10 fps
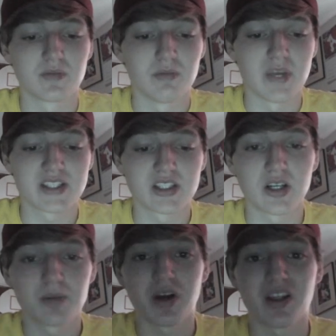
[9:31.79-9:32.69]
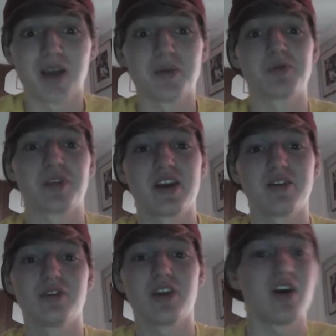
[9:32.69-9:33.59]
messed up. I remember
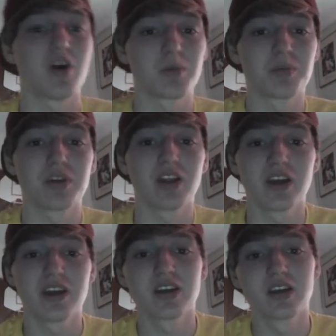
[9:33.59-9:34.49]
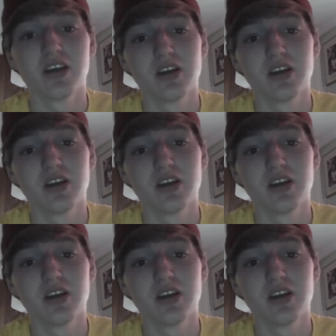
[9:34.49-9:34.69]
that Auburn play.